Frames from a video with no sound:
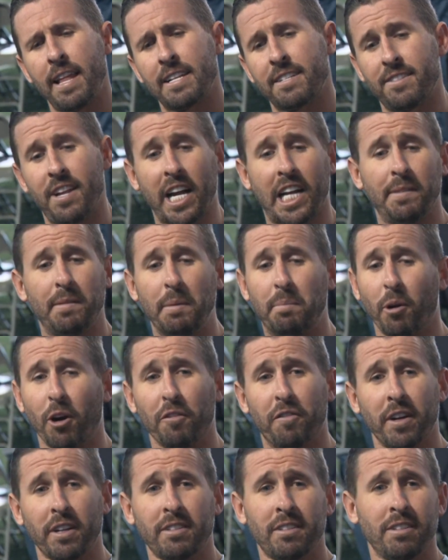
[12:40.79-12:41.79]
It's not going to be
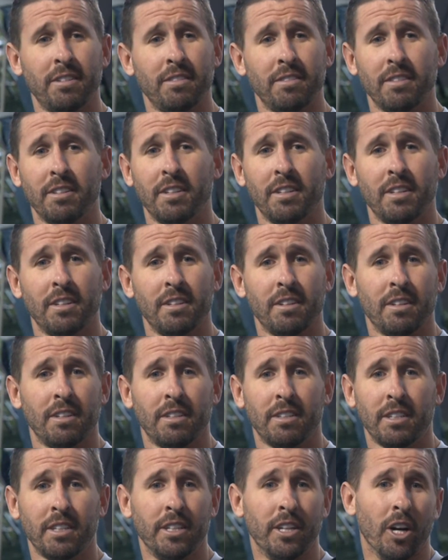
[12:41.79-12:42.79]
perfect.
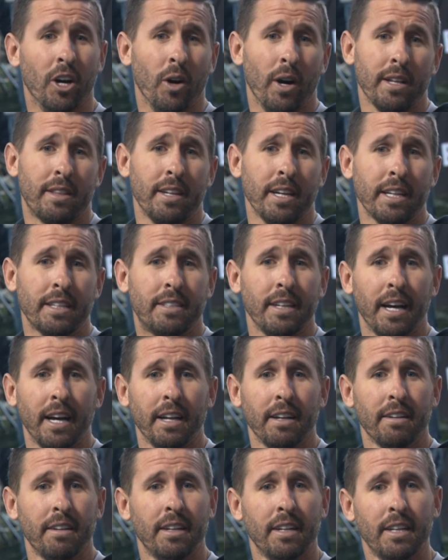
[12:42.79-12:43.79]
I think
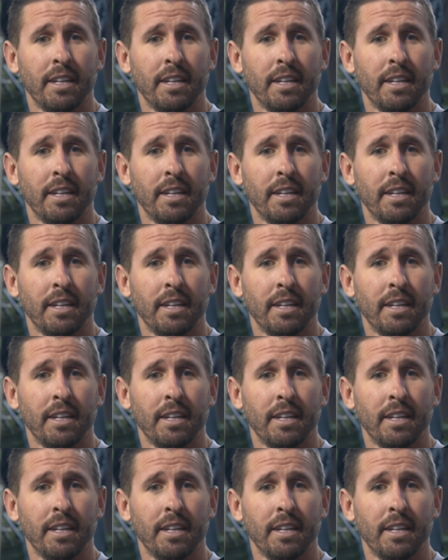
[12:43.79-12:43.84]
that,